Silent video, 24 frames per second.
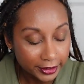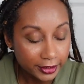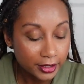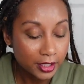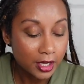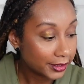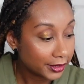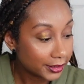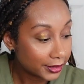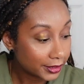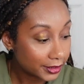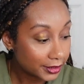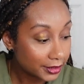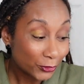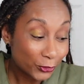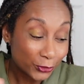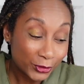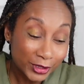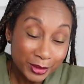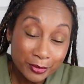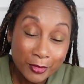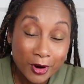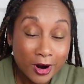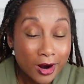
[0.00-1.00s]
It is
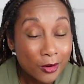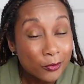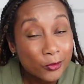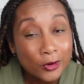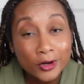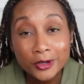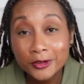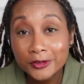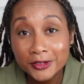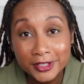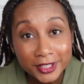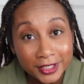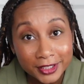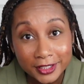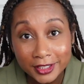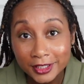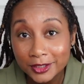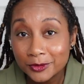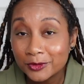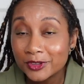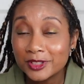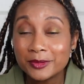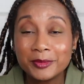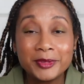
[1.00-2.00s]
3-bar water
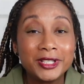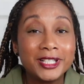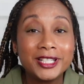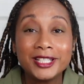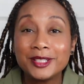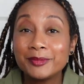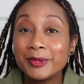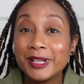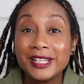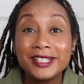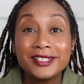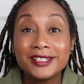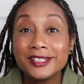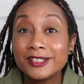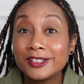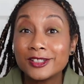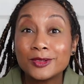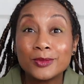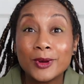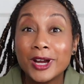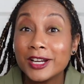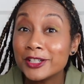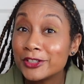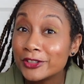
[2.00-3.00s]
resistance, which means basically just
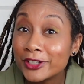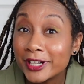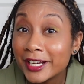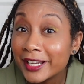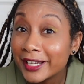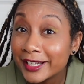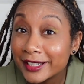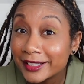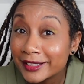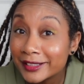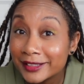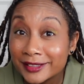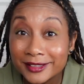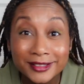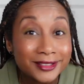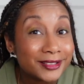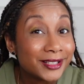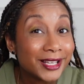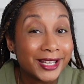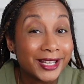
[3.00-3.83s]
wash your hands